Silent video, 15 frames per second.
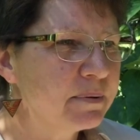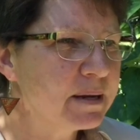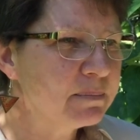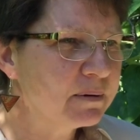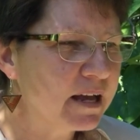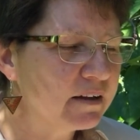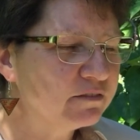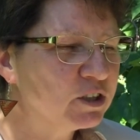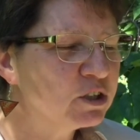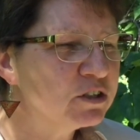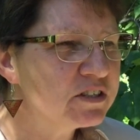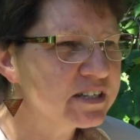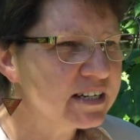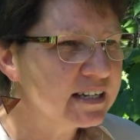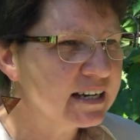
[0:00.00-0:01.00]
People have
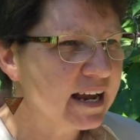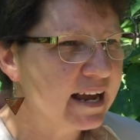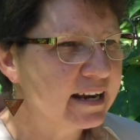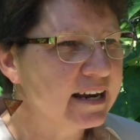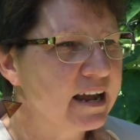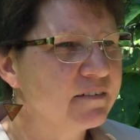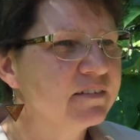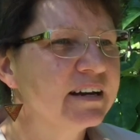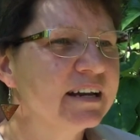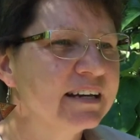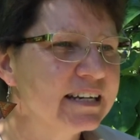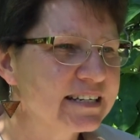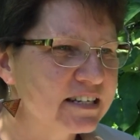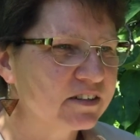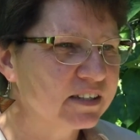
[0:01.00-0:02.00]
used it and haven't
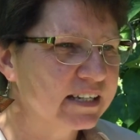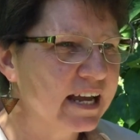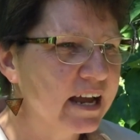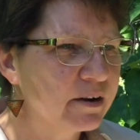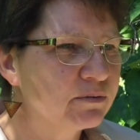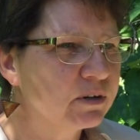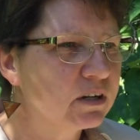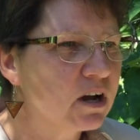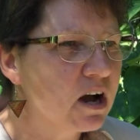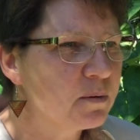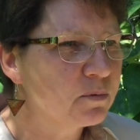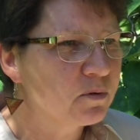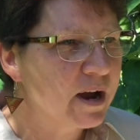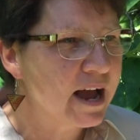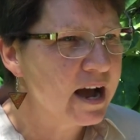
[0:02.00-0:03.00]
necessarily had
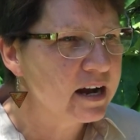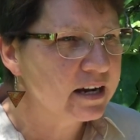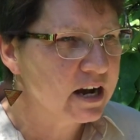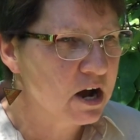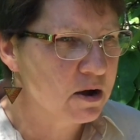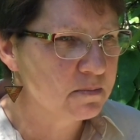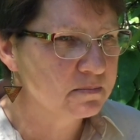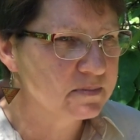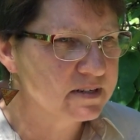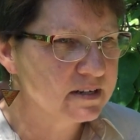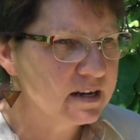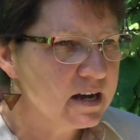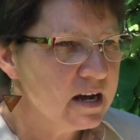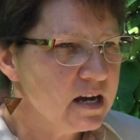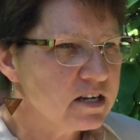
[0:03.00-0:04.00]
reliable outcomes.
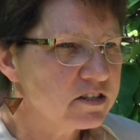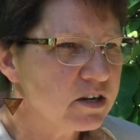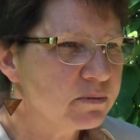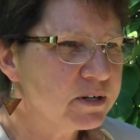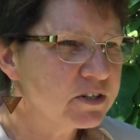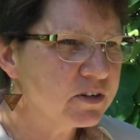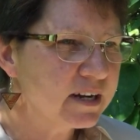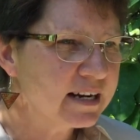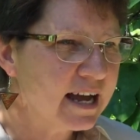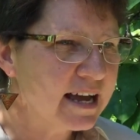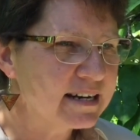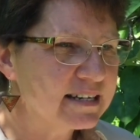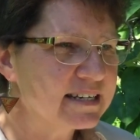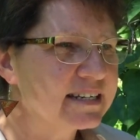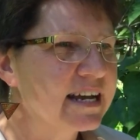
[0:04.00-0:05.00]
So we're trying to
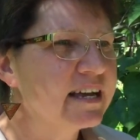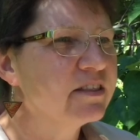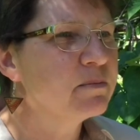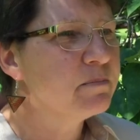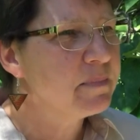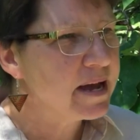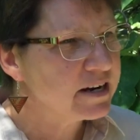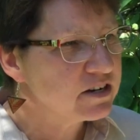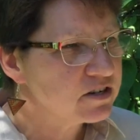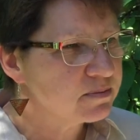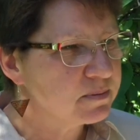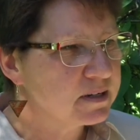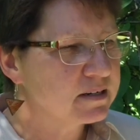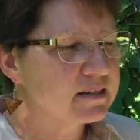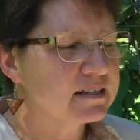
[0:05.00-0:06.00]
understand the
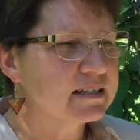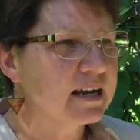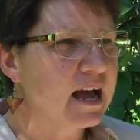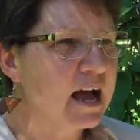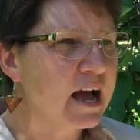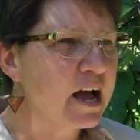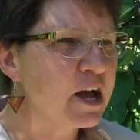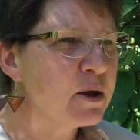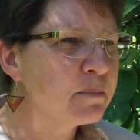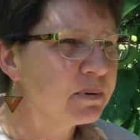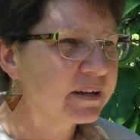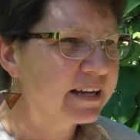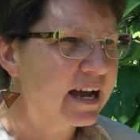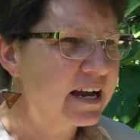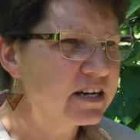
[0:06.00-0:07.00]
management
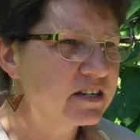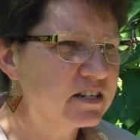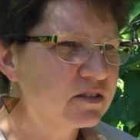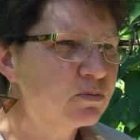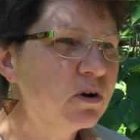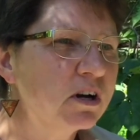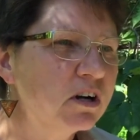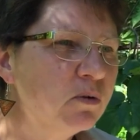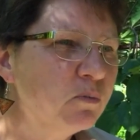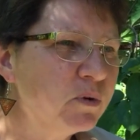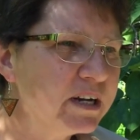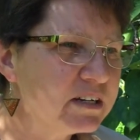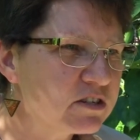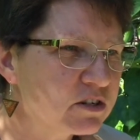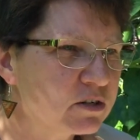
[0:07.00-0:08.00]
implications. What can
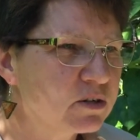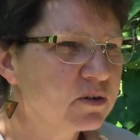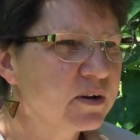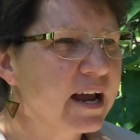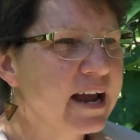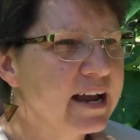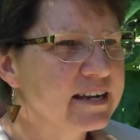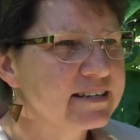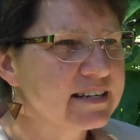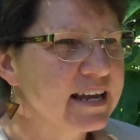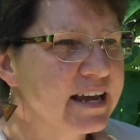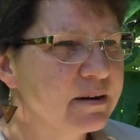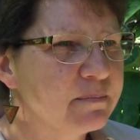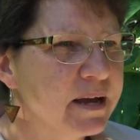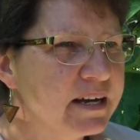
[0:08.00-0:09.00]
we do as
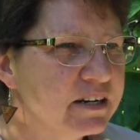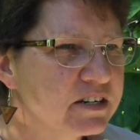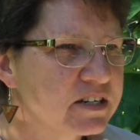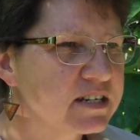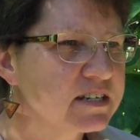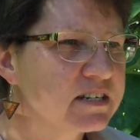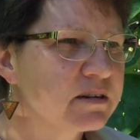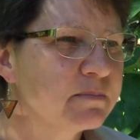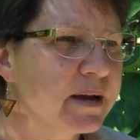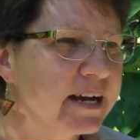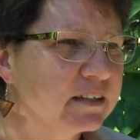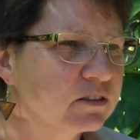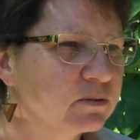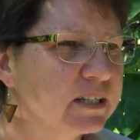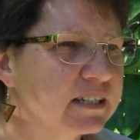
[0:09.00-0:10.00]
land managers to
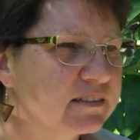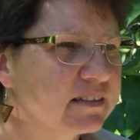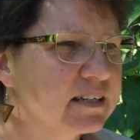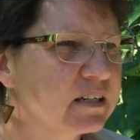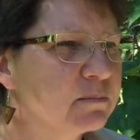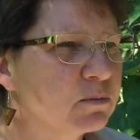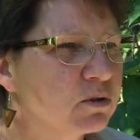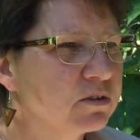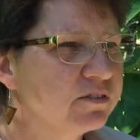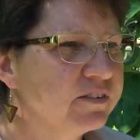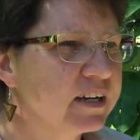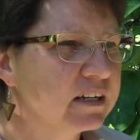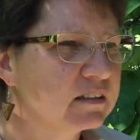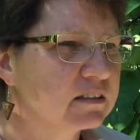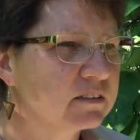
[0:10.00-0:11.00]
make direct seeding more
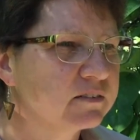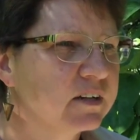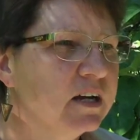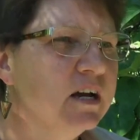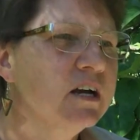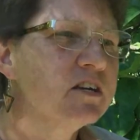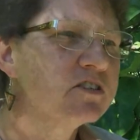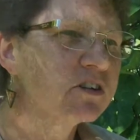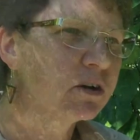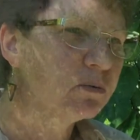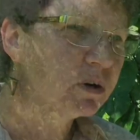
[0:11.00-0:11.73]
effective? So